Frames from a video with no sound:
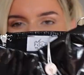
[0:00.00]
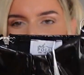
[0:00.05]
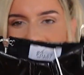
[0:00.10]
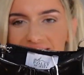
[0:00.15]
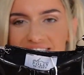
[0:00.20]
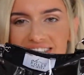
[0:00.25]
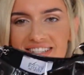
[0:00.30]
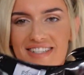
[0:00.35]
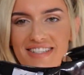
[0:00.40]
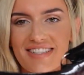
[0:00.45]

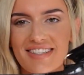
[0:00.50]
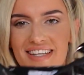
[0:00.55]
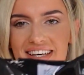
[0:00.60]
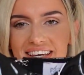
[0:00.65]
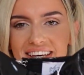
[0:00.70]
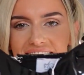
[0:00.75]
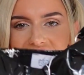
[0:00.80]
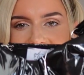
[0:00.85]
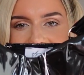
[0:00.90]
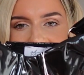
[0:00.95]
which I just
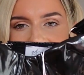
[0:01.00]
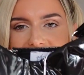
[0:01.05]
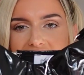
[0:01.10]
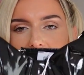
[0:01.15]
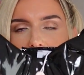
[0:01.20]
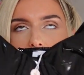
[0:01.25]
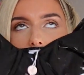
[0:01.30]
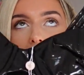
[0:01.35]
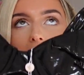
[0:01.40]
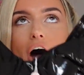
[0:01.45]
think is
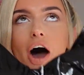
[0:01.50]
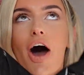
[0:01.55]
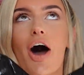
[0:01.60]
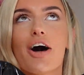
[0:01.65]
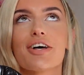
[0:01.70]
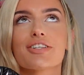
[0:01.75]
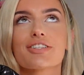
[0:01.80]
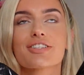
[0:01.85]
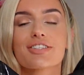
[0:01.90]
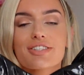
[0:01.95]

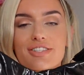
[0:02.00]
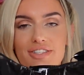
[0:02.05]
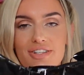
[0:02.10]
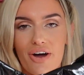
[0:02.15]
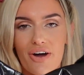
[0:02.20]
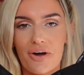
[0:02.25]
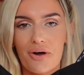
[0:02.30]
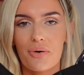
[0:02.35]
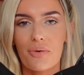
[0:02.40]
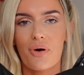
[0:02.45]

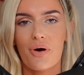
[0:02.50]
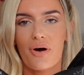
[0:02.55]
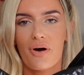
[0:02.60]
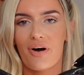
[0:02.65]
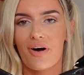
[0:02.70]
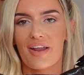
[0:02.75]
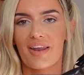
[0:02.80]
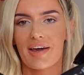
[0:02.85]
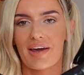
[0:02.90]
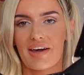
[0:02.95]
so
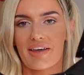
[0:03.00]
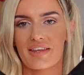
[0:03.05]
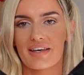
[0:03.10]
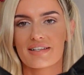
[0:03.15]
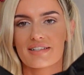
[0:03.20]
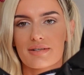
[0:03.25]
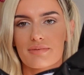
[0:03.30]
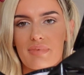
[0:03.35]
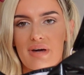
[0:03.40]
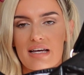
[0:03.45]
hot. Like, I
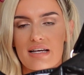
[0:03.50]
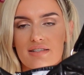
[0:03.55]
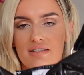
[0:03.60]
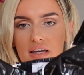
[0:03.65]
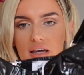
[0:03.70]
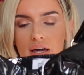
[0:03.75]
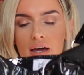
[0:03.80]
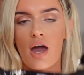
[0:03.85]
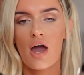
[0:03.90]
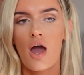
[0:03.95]
think it's
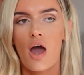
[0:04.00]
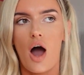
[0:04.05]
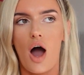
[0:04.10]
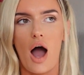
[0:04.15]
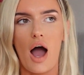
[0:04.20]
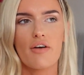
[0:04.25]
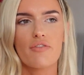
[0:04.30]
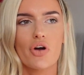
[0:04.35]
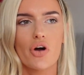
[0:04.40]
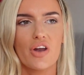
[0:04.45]
amazing.
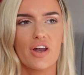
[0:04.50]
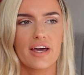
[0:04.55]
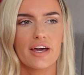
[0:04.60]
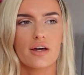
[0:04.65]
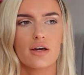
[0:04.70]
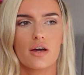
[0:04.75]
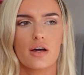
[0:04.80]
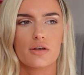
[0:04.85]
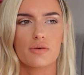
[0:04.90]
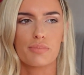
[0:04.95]
I've got
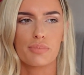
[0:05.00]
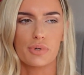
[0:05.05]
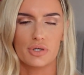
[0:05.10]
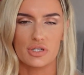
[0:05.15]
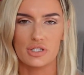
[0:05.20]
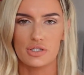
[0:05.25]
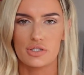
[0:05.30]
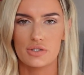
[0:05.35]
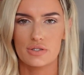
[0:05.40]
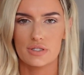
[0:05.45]
like
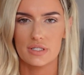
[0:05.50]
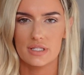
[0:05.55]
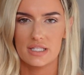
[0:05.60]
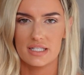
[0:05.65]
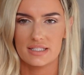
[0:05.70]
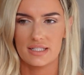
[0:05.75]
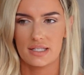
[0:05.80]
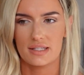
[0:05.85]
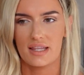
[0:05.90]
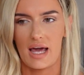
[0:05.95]
bodysuits and
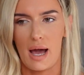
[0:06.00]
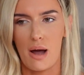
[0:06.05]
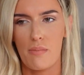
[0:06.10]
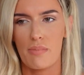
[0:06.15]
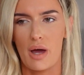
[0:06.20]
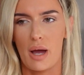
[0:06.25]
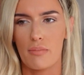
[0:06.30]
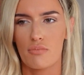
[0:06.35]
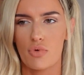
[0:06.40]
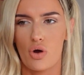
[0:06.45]
things like that,
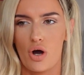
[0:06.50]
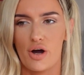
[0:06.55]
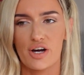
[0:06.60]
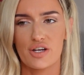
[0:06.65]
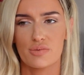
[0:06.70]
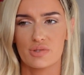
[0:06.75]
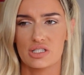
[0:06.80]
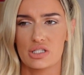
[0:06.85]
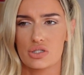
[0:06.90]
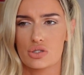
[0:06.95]
but I'm not
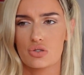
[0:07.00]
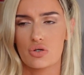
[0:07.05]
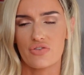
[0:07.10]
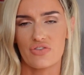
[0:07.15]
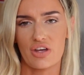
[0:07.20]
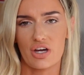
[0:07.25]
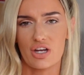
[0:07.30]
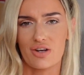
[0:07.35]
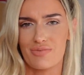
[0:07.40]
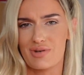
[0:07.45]
100% sure if
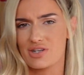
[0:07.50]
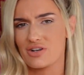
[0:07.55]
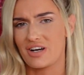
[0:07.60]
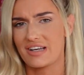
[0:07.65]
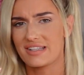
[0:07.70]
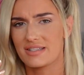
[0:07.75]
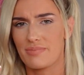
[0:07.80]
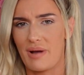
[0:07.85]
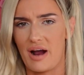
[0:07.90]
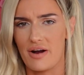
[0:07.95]
they're gonna be
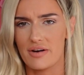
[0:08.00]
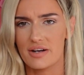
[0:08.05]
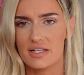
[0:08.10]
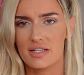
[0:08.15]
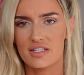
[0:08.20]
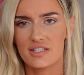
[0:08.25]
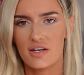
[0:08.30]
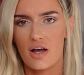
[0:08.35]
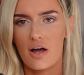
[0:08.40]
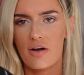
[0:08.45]
transparent
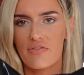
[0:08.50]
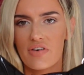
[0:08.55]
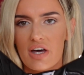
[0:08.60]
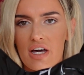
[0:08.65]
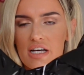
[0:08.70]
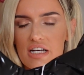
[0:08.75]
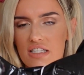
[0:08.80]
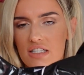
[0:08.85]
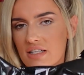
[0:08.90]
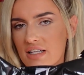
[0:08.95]
and stuff.
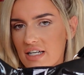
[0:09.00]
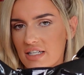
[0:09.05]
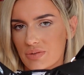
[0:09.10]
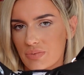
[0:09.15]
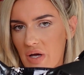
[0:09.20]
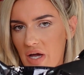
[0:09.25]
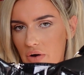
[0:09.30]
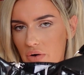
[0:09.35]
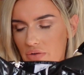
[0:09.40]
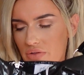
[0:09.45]
So that's
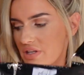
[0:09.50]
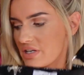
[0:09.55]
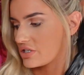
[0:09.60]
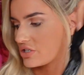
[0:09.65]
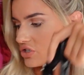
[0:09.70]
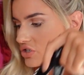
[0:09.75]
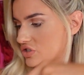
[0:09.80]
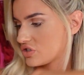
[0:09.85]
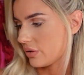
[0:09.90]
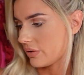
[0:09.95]
why I got
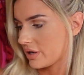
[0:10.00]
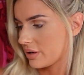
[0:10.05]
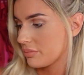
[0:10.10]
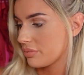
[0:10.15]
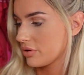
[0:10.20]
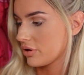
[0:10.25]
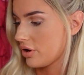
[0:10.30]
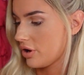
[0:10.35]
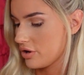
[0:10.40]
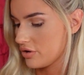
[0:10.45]
this, just so I could
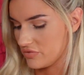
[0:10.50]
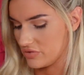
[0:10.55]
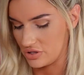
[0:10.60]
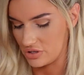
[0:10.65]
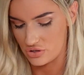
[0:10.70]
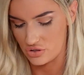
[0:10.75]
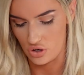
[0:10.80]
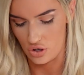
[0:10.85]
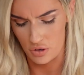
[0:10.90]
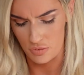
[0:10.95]
put it over the
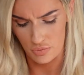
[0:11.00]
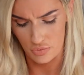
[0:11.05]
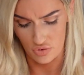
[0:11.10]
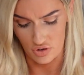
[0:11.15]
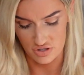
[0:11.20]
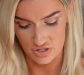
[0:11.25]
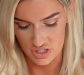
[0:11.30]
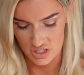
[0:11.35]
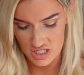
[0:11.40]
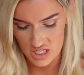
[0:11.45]
top or
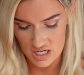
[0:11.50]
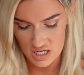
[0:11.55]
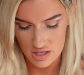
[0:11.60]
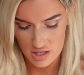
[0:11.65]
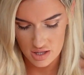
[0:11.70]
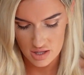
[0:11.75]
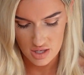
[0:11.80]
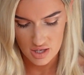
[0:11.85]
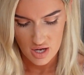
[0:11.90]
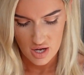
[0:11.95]

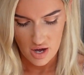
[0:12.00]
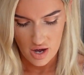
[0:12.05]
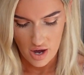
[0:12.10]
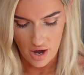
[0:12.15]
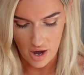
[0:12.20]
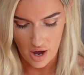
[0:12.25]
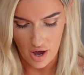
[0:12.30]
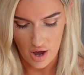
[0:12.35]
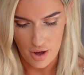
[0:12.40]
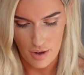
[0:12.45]

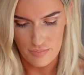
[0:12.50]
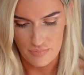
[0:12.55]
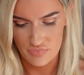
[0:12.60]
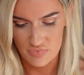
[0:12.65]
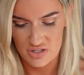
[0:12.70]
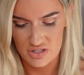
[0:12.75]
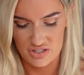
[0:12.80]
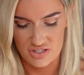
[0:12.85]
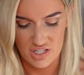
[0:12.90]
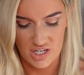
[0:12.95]
underneath,
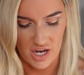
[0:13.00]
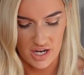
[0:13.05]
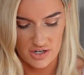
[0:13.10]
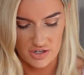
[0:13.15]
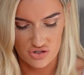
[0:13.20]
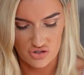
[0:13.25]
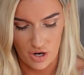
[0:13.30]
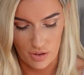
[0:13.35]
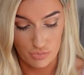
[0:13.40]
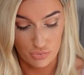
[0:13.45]
just to kind
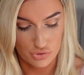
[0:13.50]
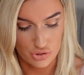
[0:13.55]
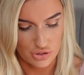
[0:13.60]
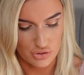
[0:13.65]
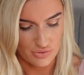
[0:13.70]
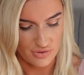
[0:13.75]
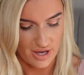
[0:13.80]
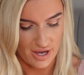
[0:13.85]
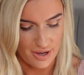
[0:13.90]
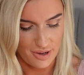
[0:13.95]
of
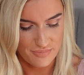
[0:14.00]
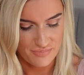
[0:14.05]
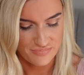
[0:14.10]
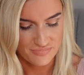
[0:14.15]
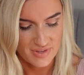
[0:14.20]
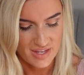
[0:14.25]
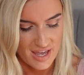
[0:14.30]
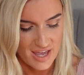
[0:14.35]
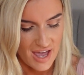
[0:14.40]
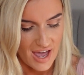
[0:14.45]
troubleshoot that.
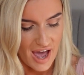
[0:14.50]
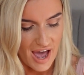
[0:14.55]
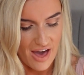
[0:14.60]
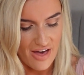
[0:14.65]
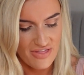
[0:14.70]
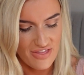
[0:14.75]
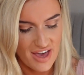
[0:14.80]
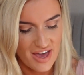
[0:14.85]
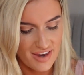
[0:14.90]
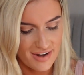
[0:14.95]

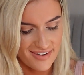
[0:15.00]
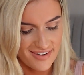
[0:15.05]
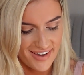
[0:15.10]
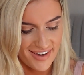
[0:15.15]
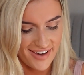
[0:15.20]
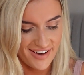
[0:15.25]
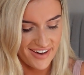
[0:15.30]
And then